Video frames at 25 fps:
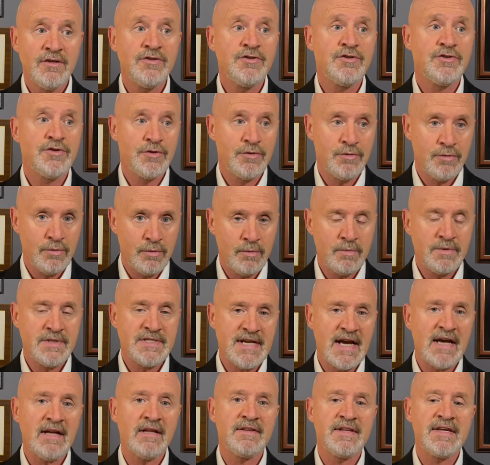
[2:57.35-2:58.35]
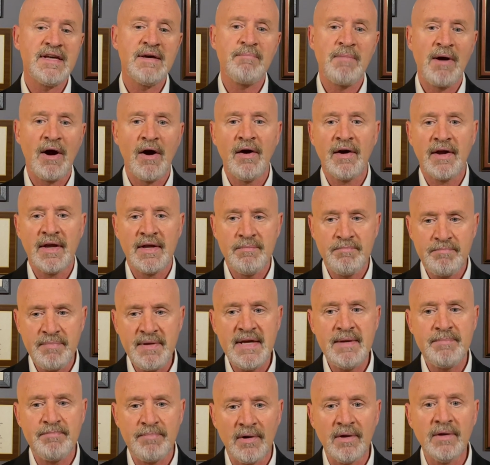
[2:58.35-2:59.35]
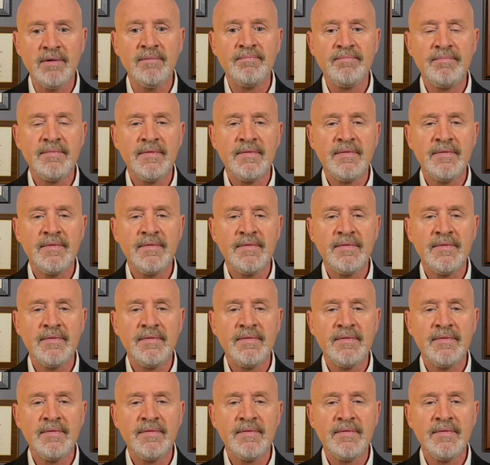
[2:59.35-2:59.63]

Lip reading: to tell the American people